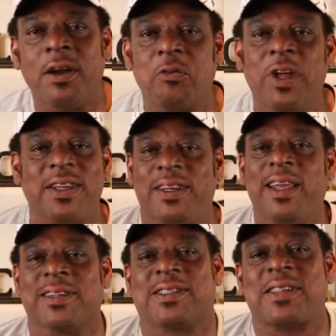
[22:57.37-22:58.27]
You don't really
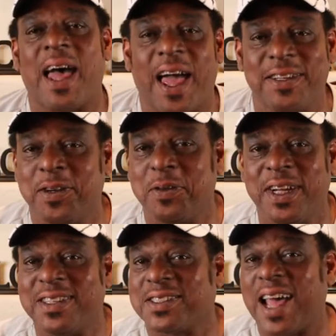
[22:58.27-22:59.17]
need a sign. You don't
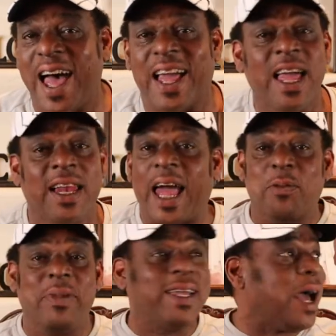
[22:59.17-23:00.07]
need a sign.
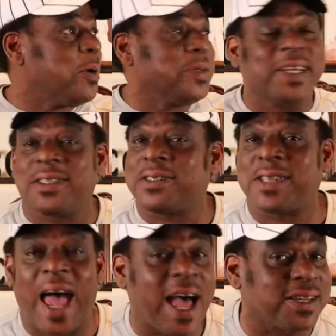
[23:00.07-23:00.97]
Like me, I don't need a
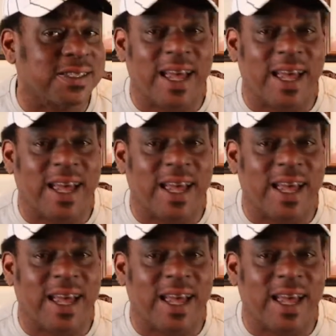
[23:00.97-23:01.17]
sign that